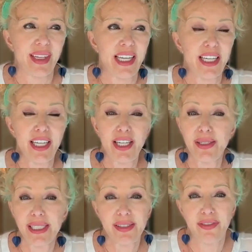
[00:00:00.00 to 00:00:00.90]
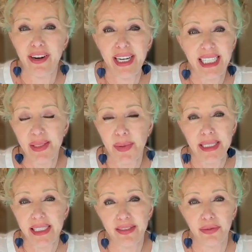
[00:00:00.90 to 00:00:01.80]
it's a very
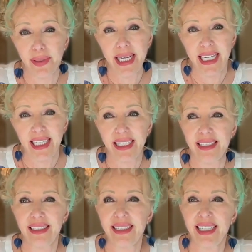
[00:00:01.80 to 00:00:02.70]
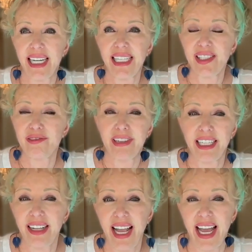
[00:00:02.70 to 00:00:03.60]
expensive wig. It's
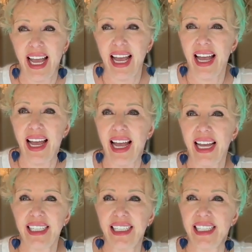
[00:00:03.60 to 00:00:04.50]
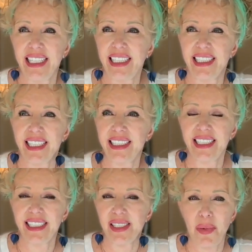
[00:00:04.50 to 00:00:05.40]
real hair, and in England I
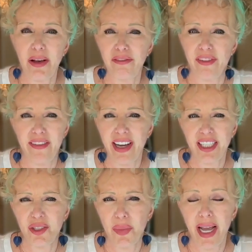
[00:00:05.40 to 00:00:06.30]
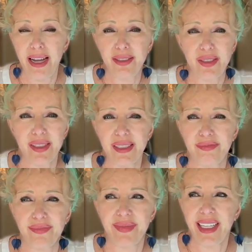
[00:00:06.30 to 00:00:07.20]
think it's about £500.
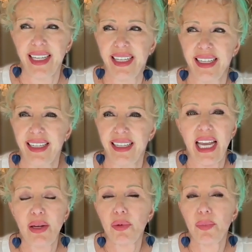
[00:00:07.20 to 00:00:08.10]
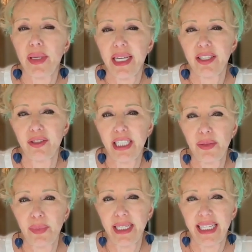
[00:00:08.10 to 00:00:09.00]
It would be
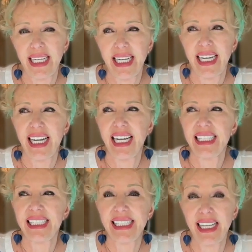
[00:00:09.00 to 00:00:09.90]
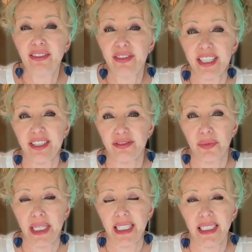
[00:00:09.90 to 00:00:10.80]
incredibly selfish of
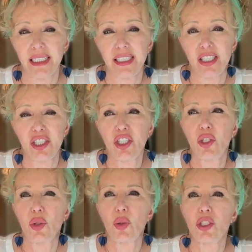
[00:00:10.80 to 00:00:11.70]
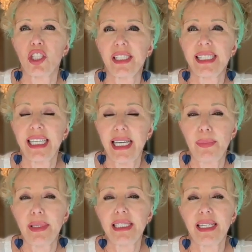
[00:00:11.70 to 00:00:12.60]
me to just
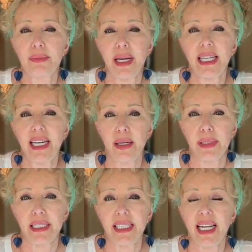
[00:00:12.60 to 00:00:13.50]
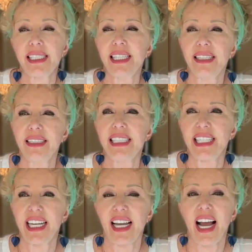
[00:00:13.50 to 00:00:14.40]
keep it in my cupboard until the
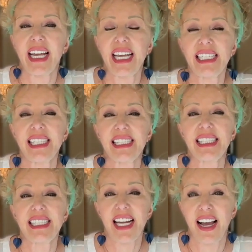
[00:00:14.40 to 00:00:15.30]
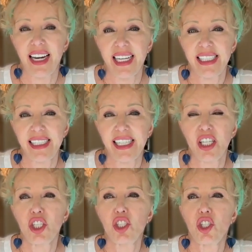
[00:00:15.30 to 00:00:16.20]
day I get a stylist
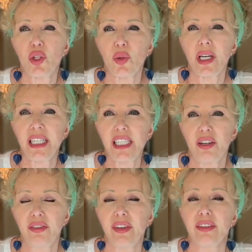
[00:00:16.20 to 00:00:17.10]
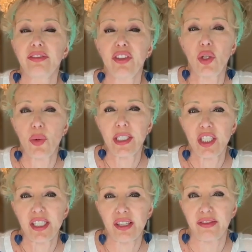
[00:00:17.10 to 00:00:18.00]
to cut off a few
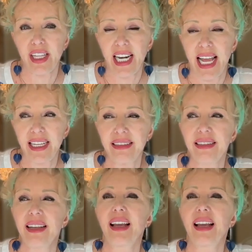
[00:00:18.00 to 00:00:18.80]
inches of the length